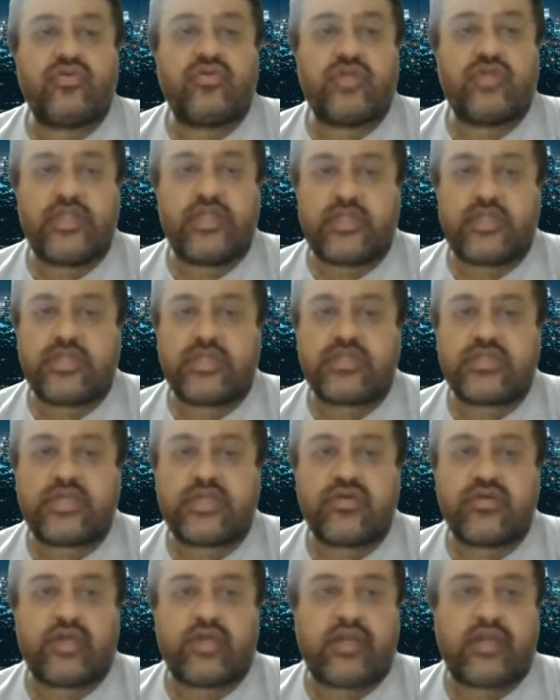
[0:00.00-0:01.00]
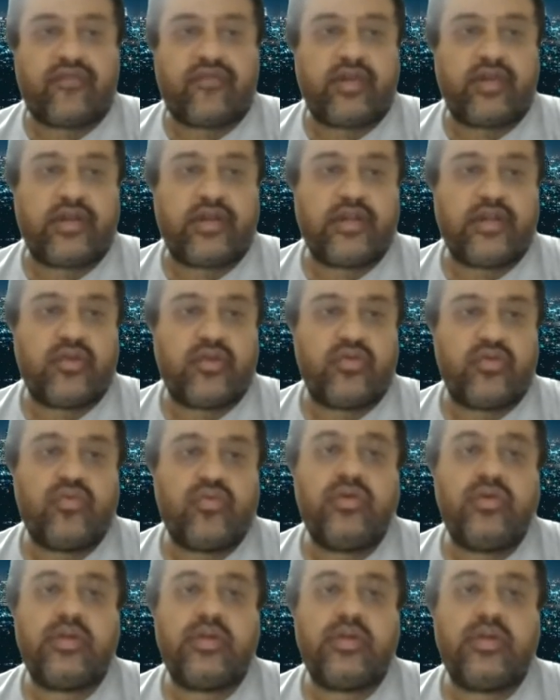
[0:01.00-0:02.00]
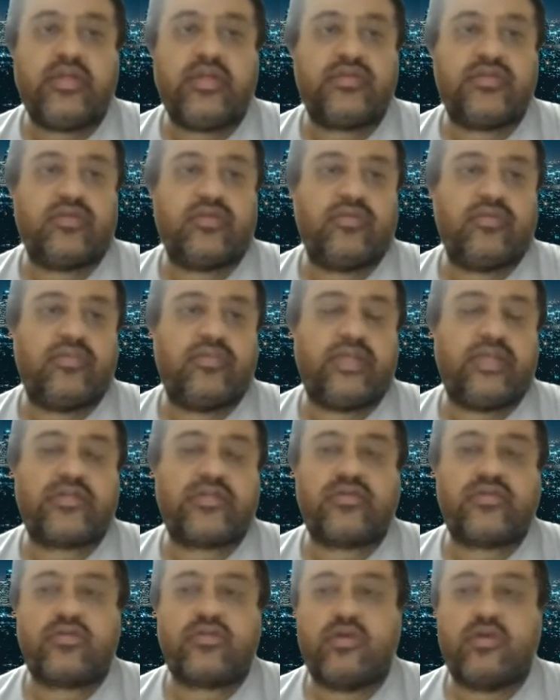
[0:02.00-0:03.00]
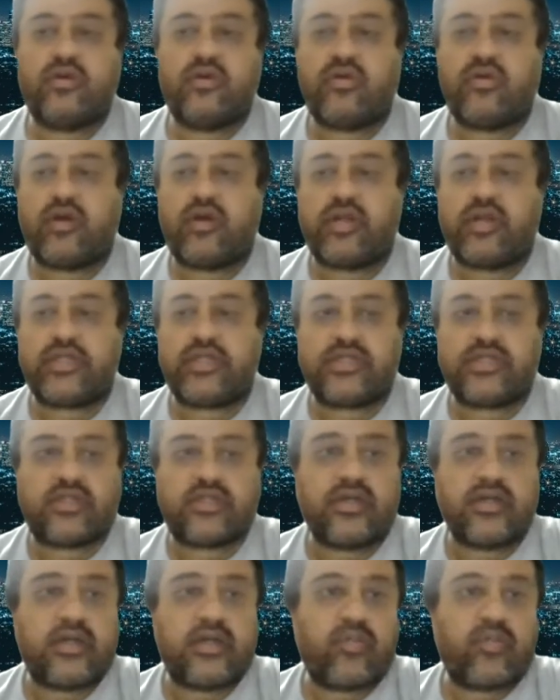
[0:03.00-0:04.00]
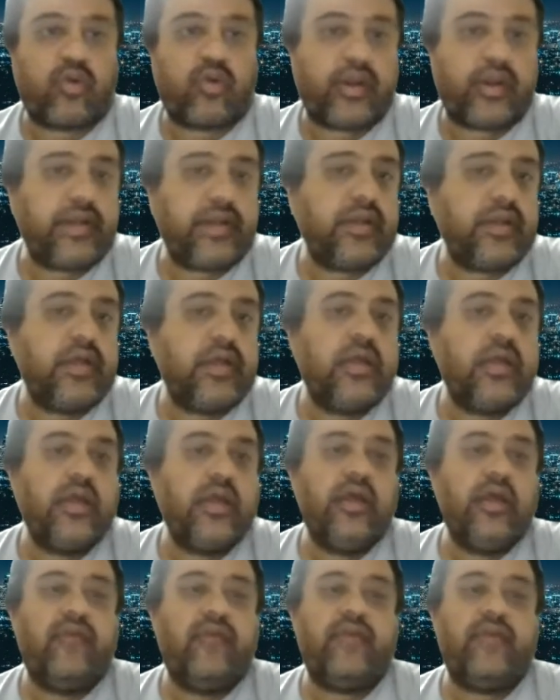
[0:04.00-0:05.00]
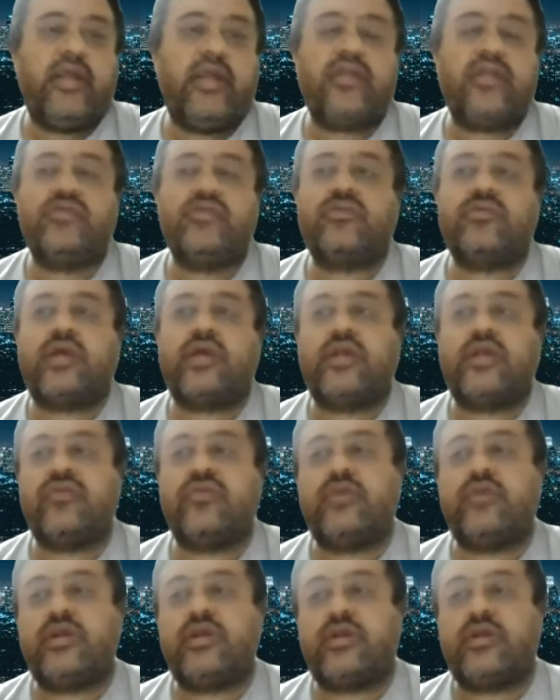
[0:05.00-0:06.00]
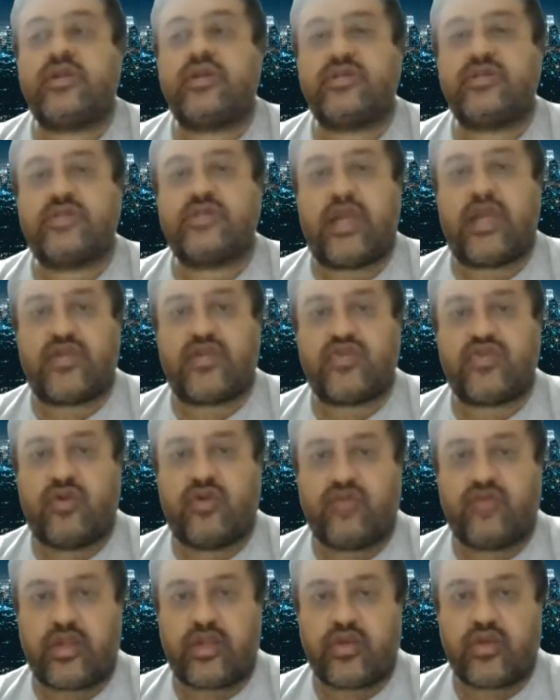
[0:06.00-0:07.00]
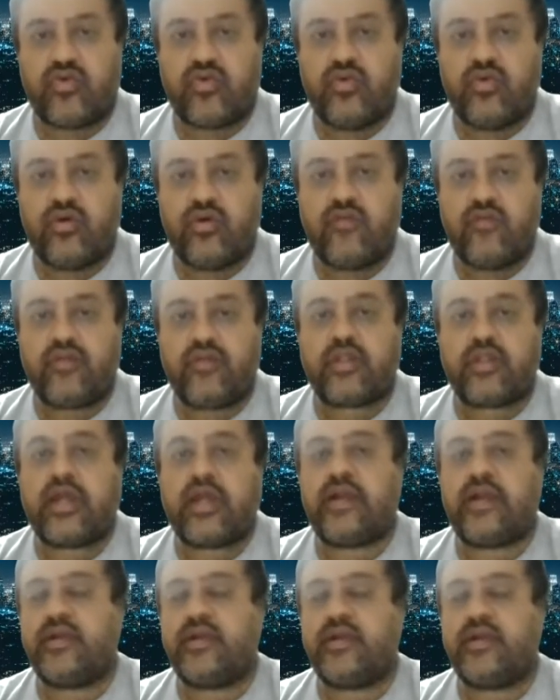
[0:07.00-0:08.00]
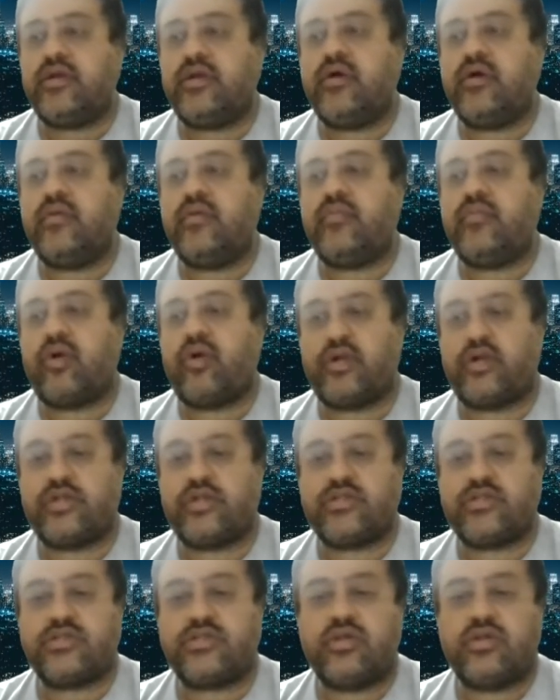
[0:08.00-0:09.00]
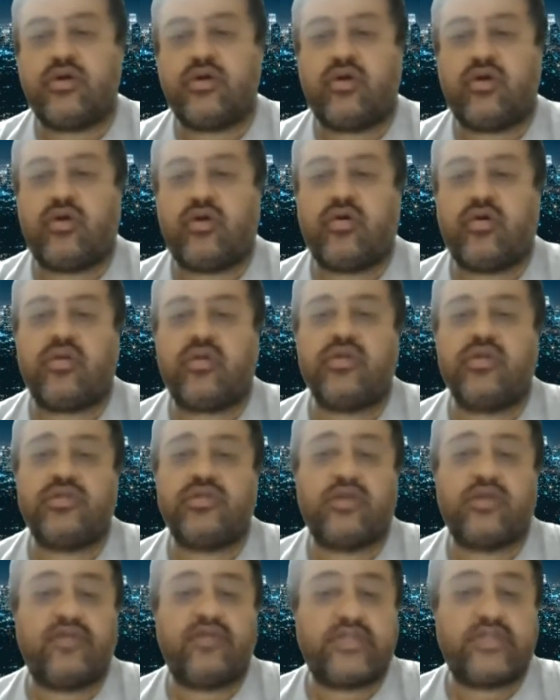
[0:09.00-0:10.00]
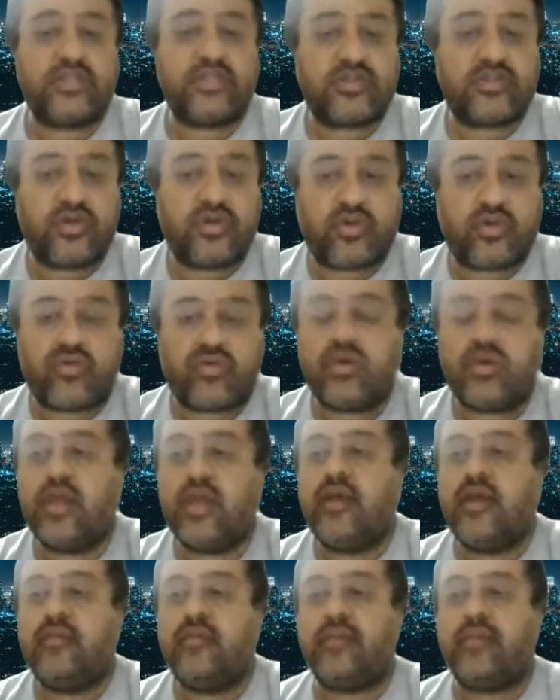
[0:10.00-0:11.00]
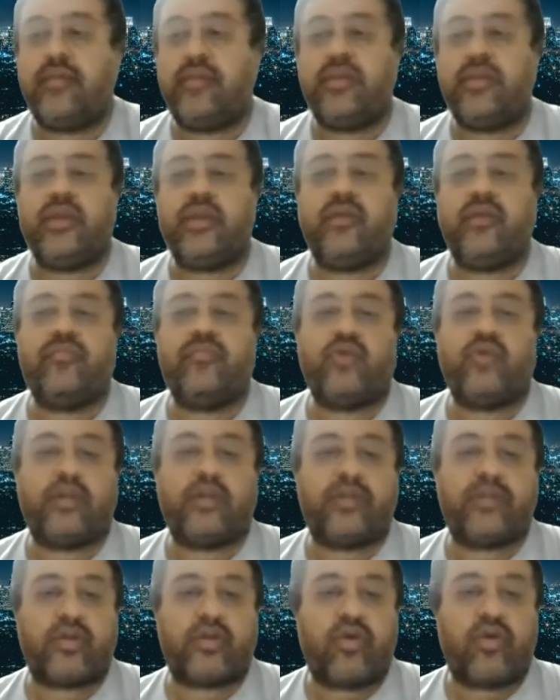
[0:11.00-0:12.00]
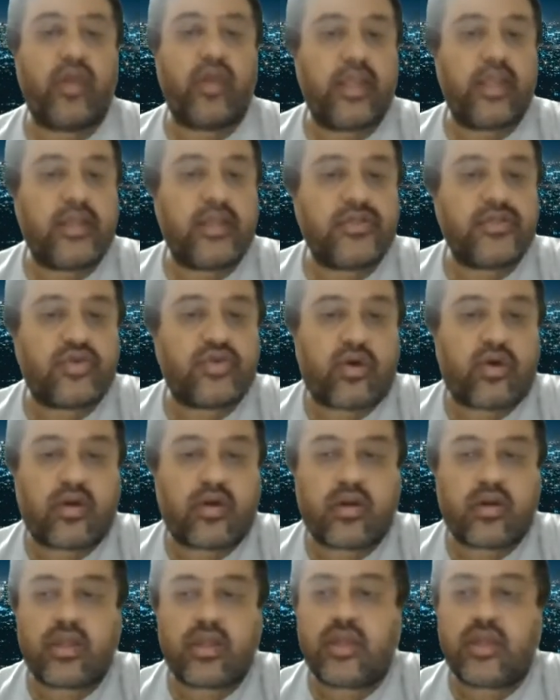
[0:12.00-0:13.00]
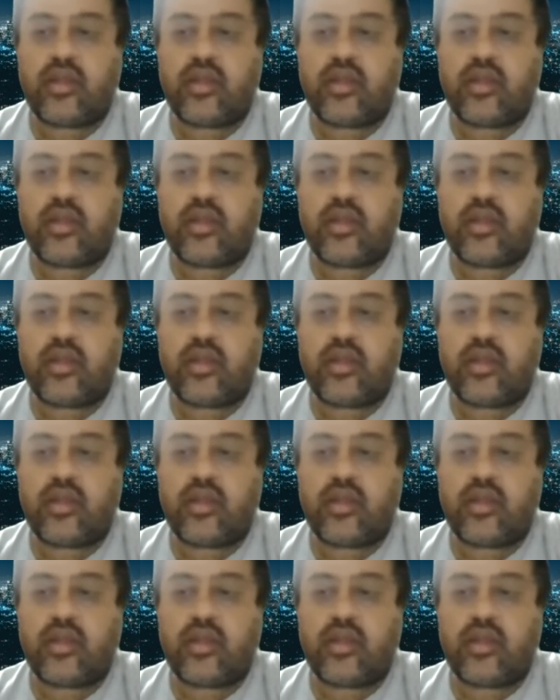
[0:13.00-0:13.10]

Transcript: three things that you can definitely do is, so let's call it as a third point, where you try to increase the actual value with added products or services. So you maybe put up a toy in your